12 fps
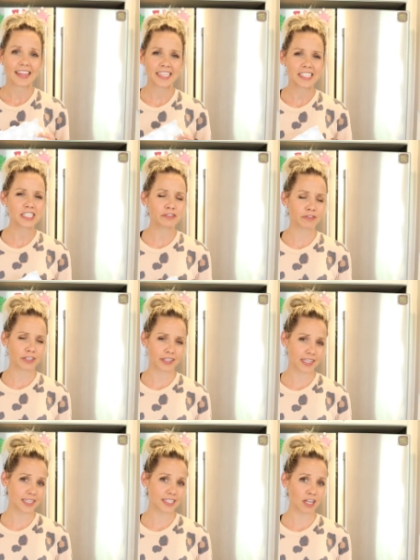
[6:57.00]
This is
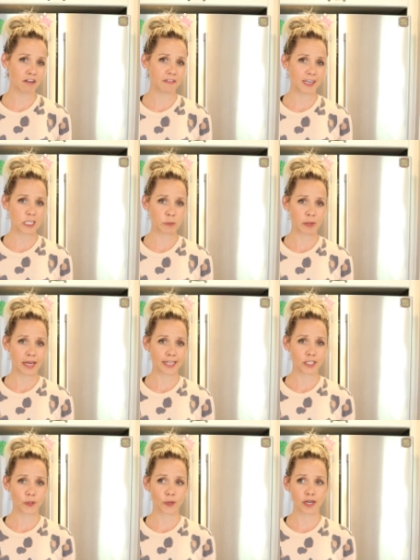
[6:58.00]
really
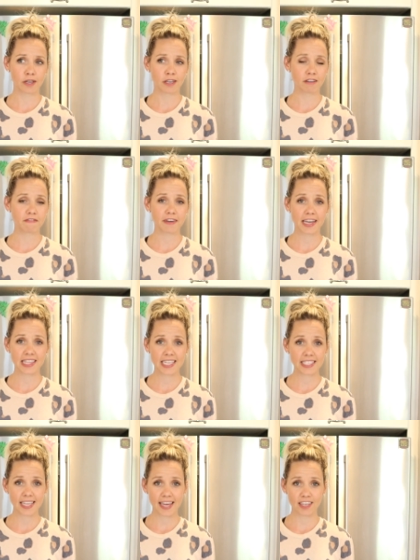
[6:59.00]
self-explanatory. You can find
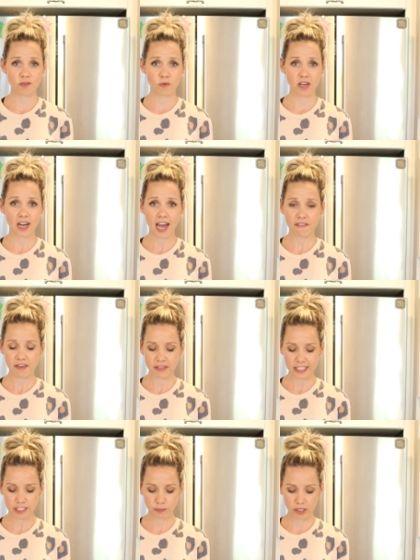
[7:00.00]
these anywhere. I
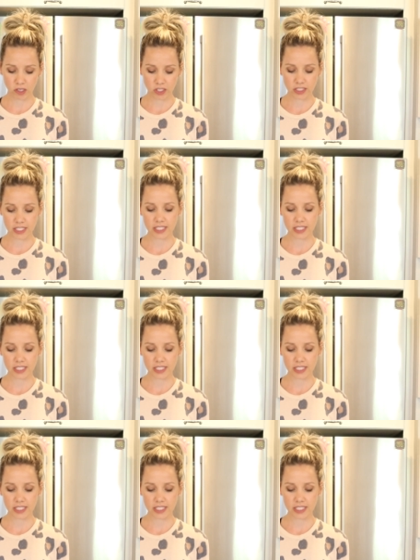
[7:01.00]
found this one on